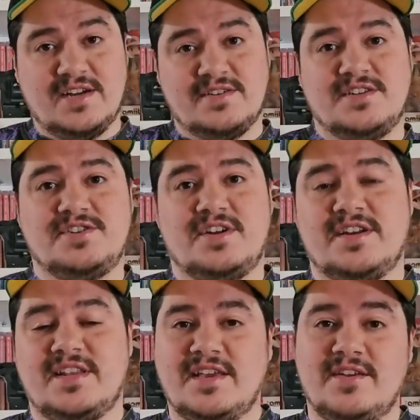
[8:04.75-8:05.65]
out to
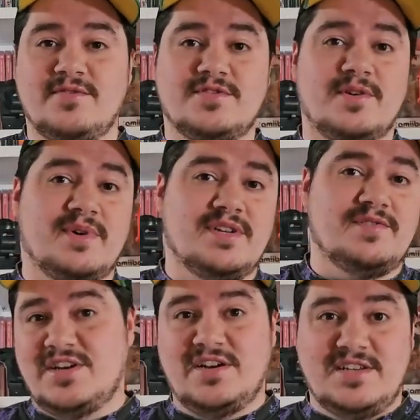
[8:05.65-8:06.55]
Jared. Thank you so much.
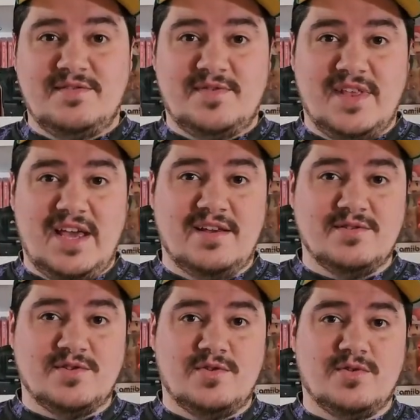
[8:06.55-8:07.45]
Shout out to him for that. That
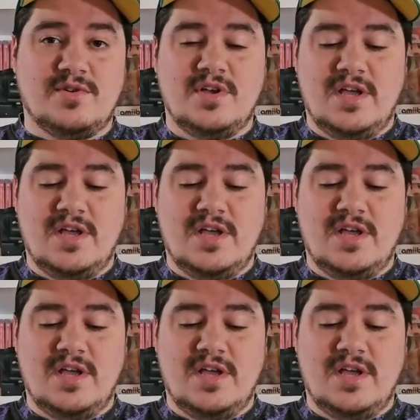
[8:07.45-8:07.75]
was cool.